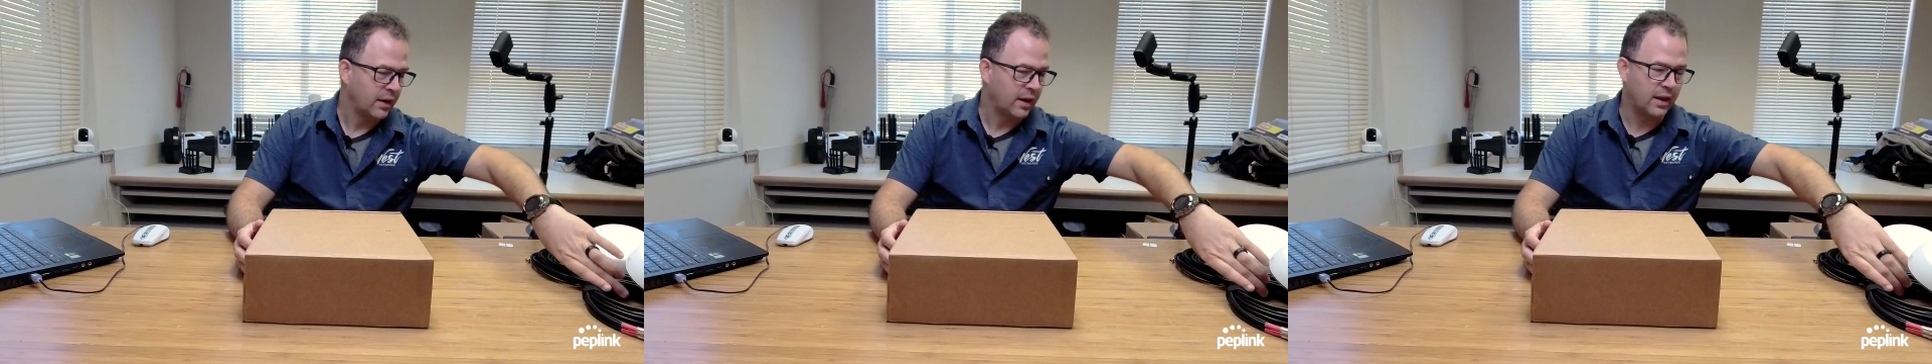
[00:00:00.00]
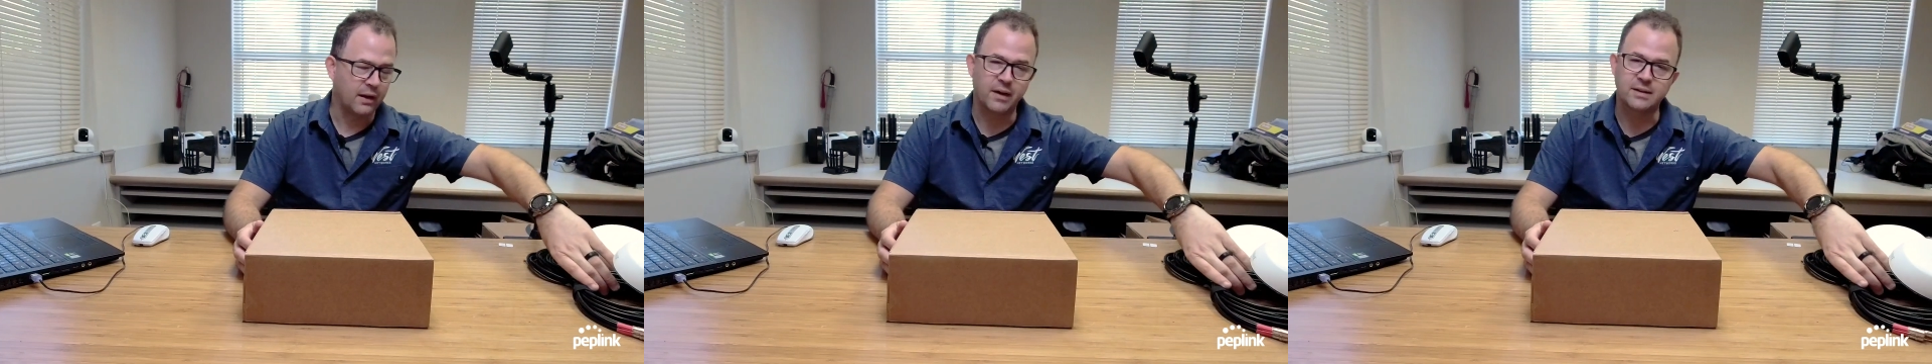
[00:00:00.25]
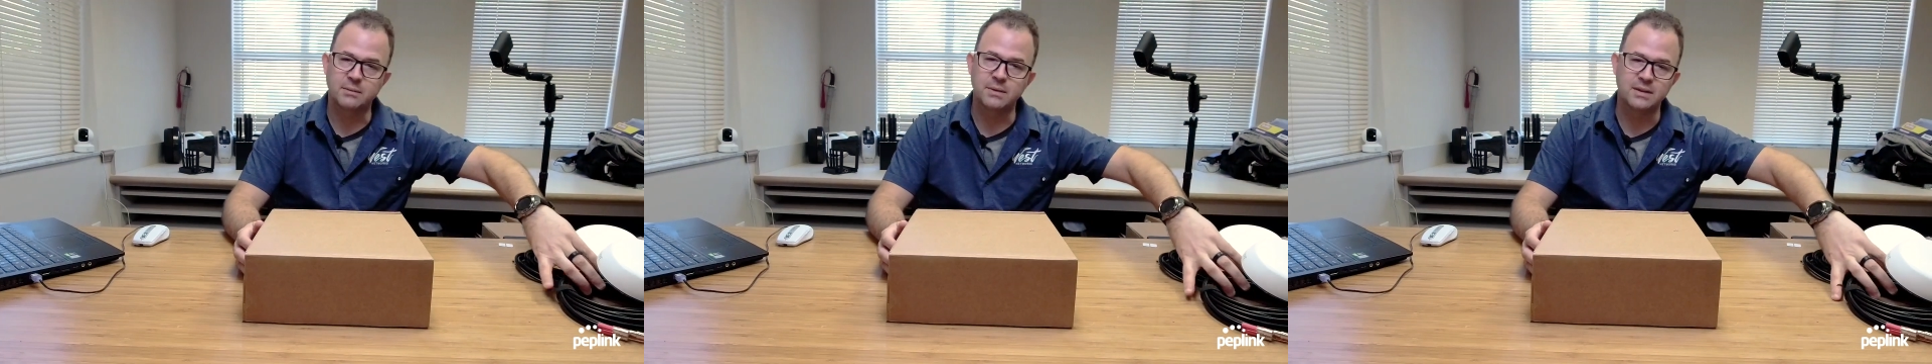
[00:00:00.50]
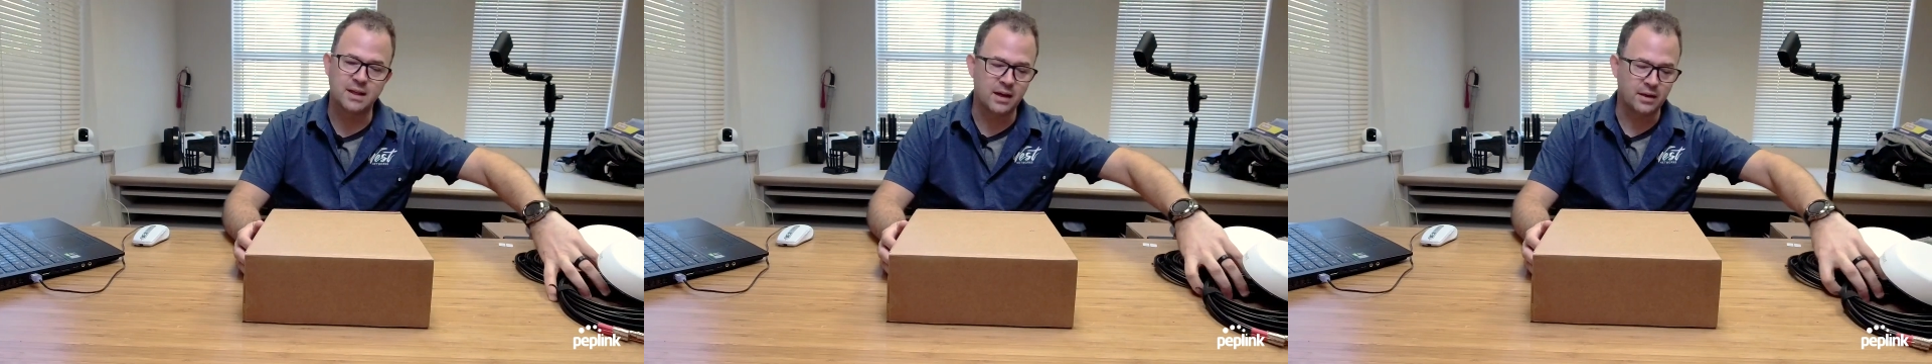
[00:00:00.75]
and I've got some
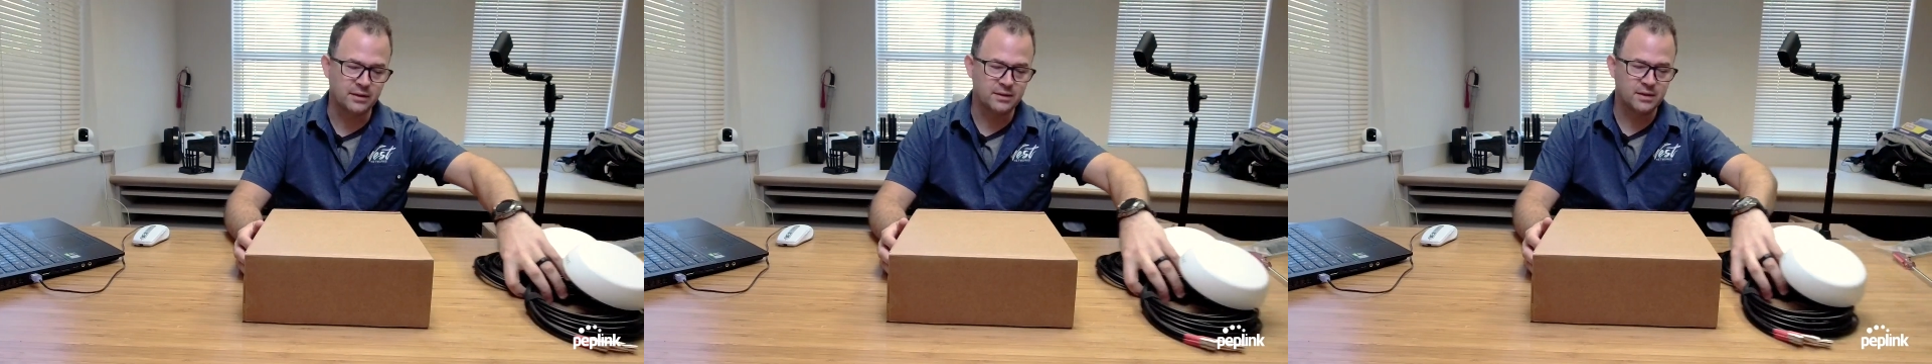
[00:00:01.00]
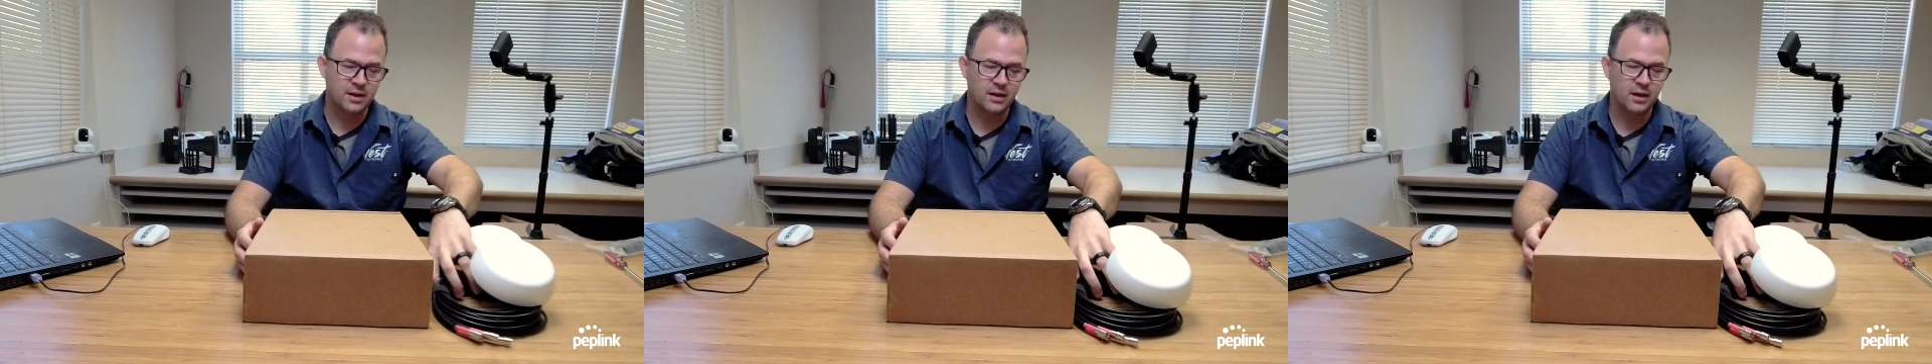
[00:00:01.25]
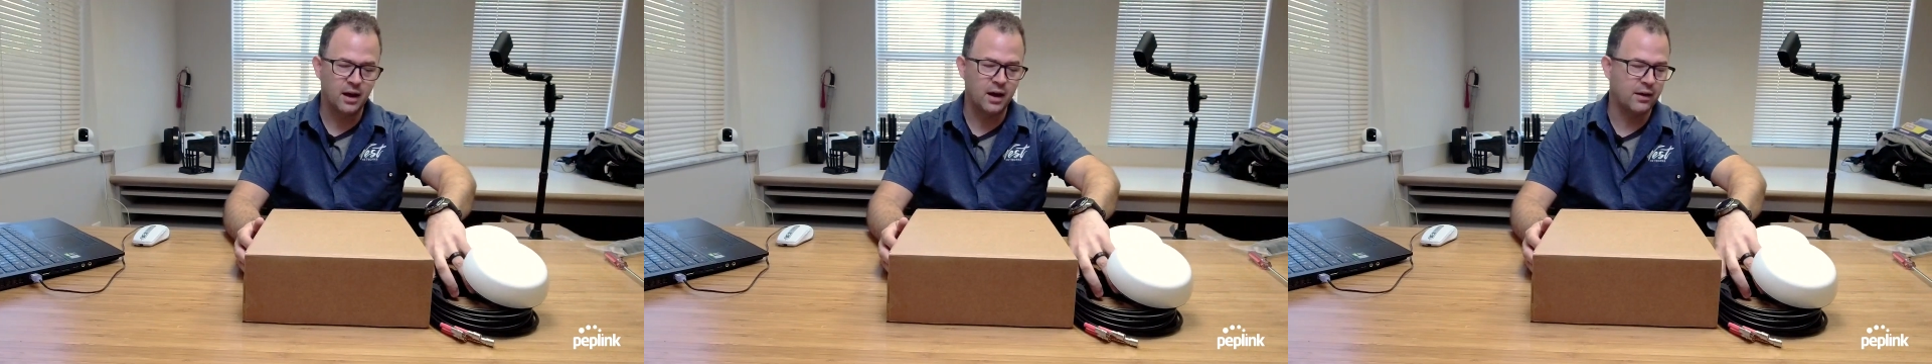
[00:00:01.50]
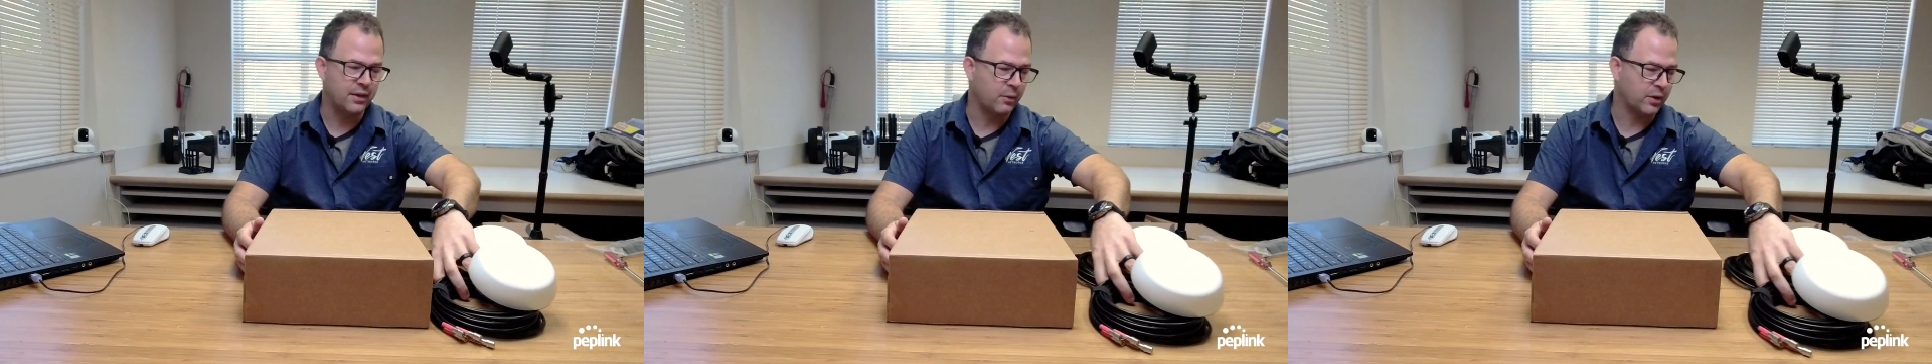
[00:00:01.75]
antennas
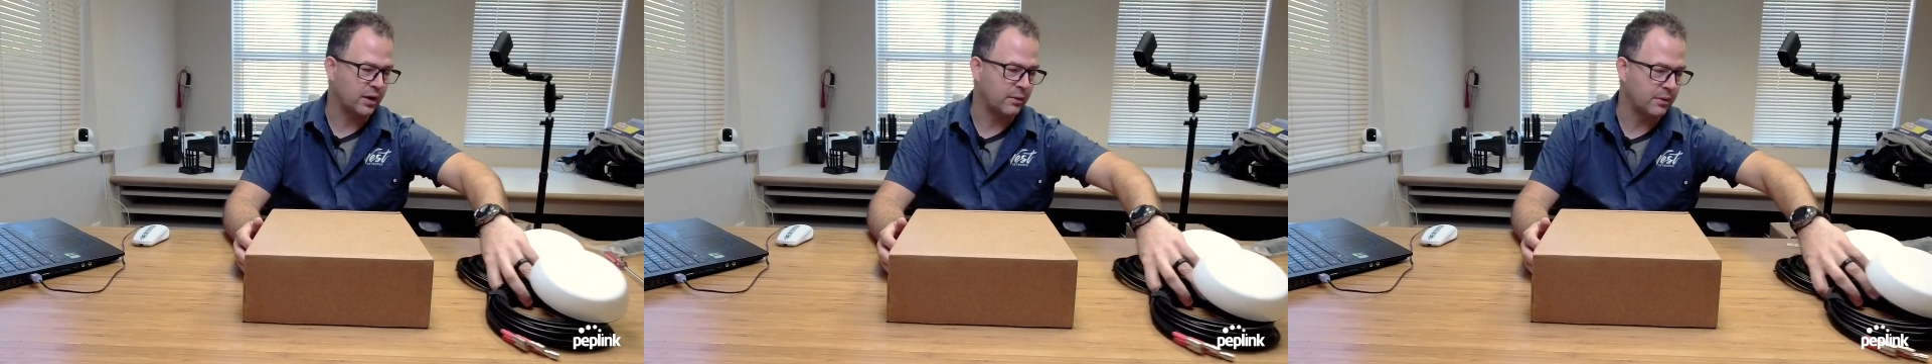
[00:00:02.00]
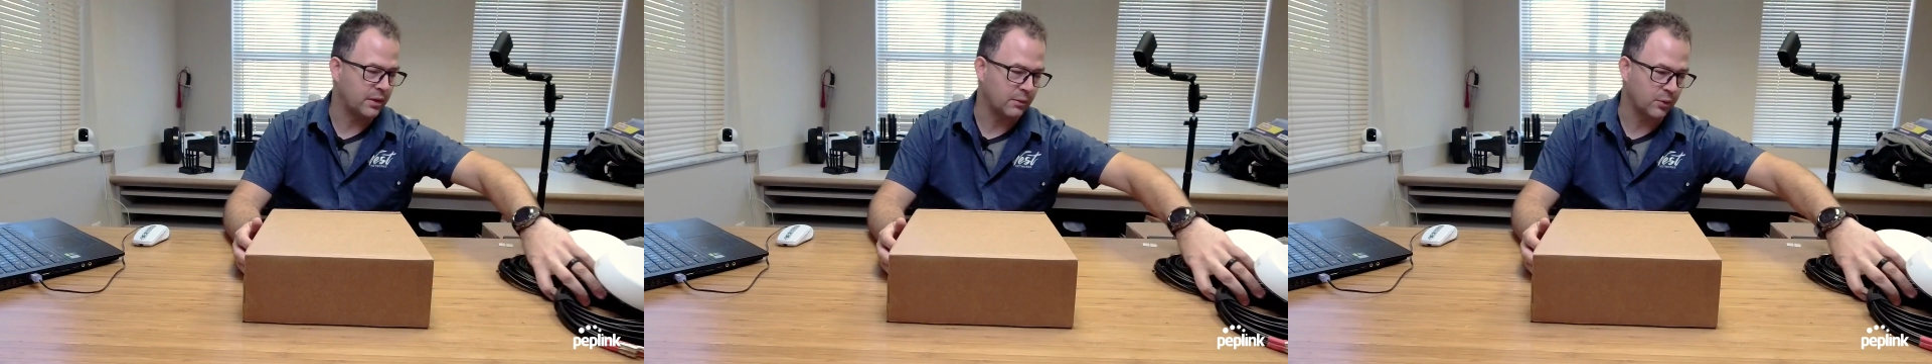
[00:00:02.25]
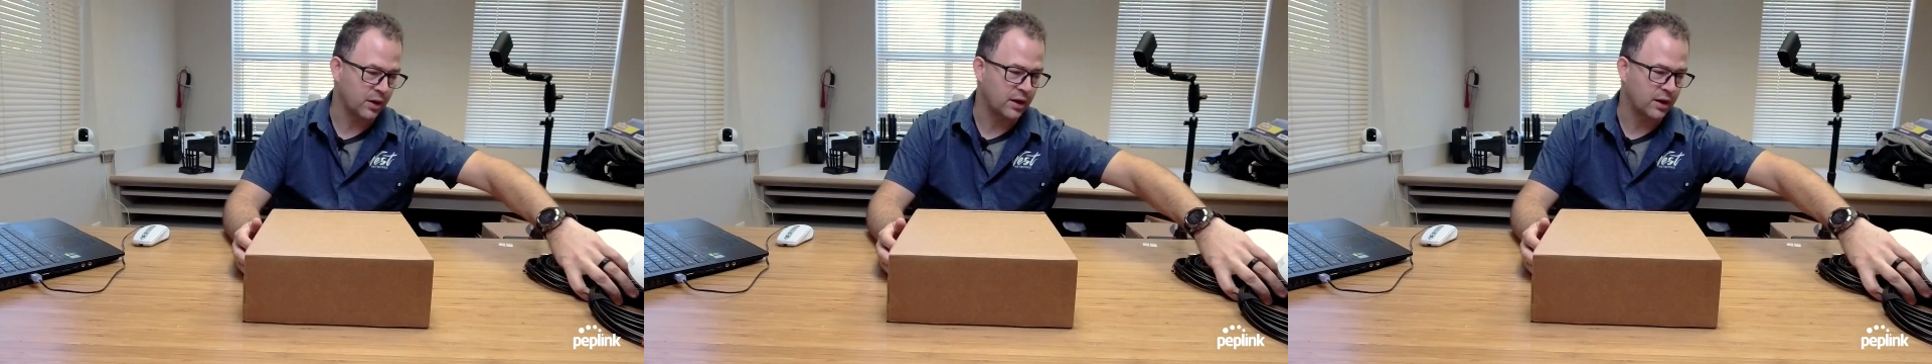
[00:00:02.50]
that we're gonna